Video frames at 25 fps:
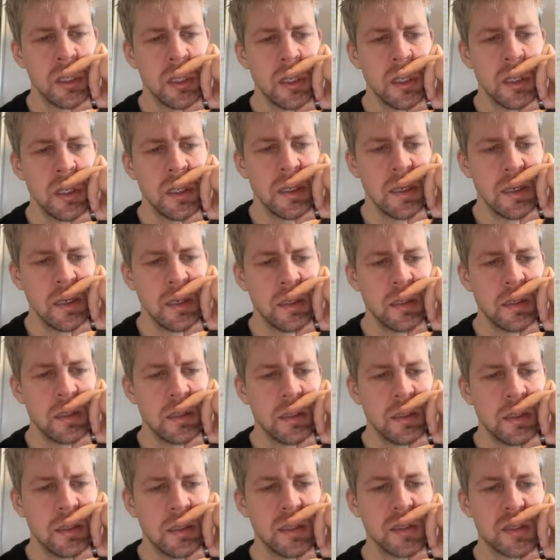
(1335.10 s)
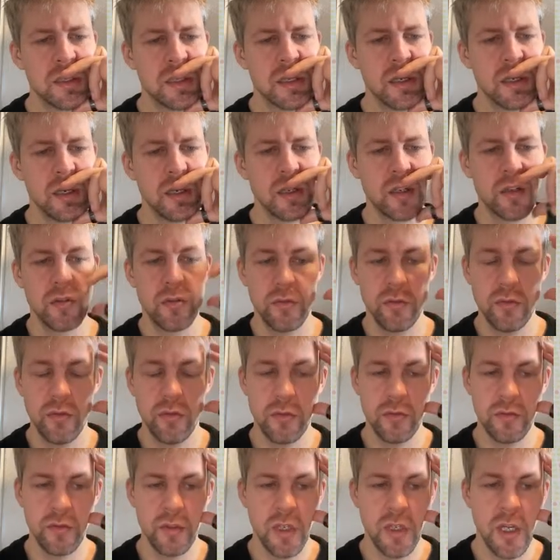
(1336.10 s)
Yeah, it's correct. Whew.
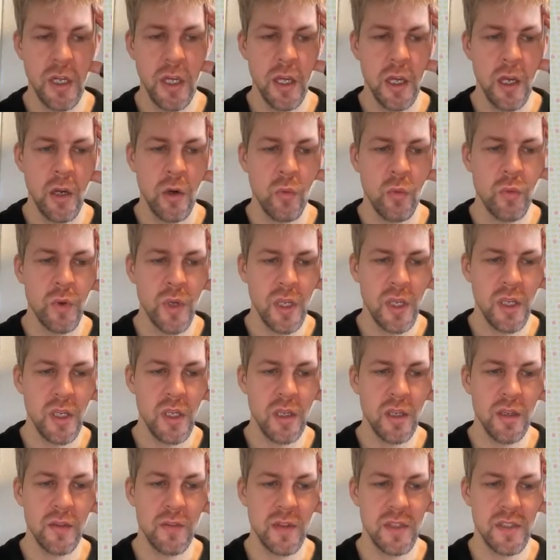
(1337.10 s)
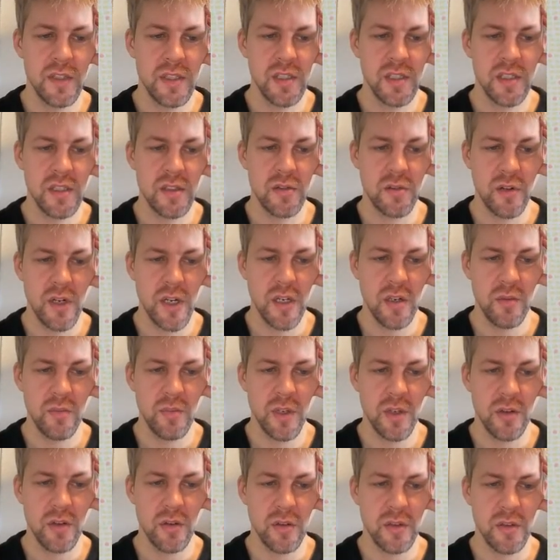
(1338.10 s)
This is right
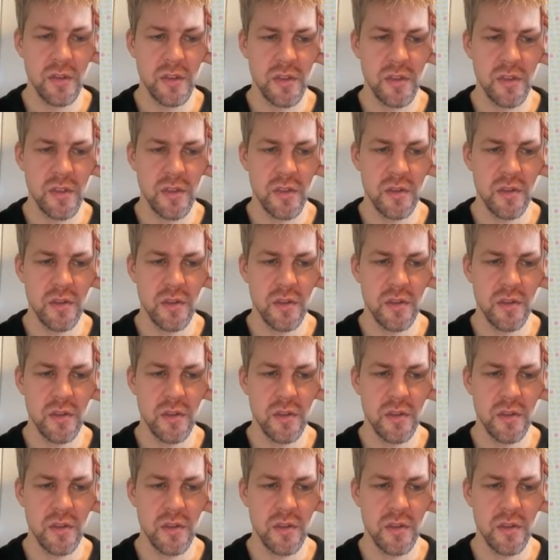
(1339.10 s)
because